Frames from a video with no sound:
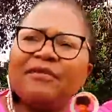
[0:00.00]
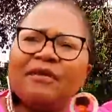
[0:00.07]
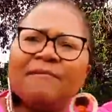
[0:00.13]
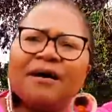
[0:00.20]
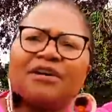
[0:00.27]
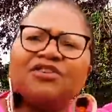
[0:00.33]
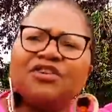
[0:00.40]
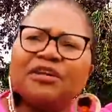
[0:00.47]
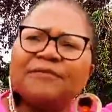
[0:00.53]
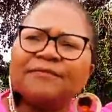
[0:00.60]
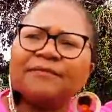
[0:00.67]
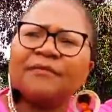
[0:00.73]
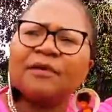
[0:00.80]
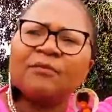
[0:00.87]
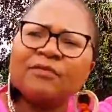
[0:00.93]
Imagine,
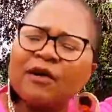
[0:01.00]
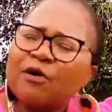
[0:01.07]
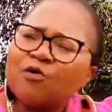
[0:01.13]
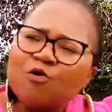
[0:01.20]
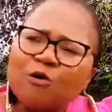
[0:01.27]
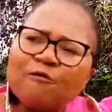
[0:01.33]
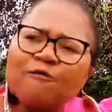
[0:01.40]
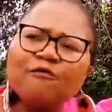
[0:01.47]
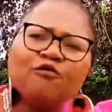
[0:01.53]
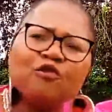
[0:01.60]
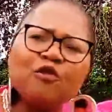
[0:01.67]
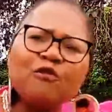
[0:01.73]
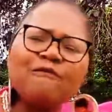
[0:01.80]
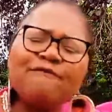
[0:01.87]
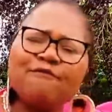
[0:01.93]
without no food
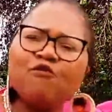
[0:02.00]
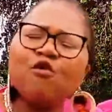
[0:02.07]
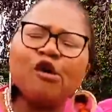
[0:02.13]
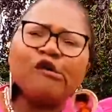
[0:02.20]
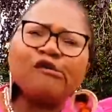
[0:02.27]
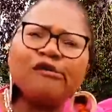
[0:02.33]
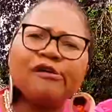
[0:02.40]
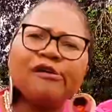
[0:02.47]
or no fuel.